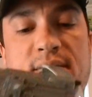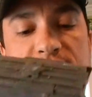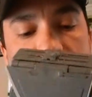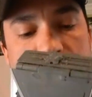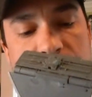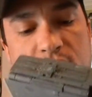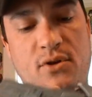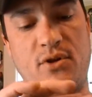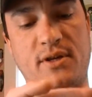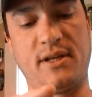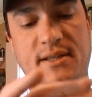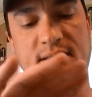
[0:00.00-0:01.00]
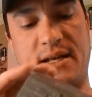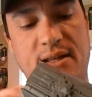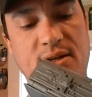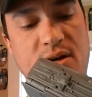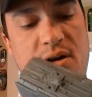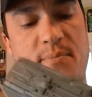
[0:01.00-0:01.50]
if you can look inside the
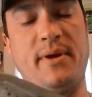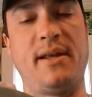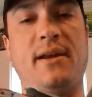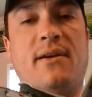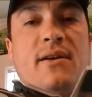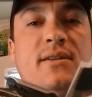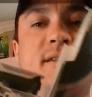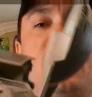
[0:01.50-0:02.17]
cockpit here, it's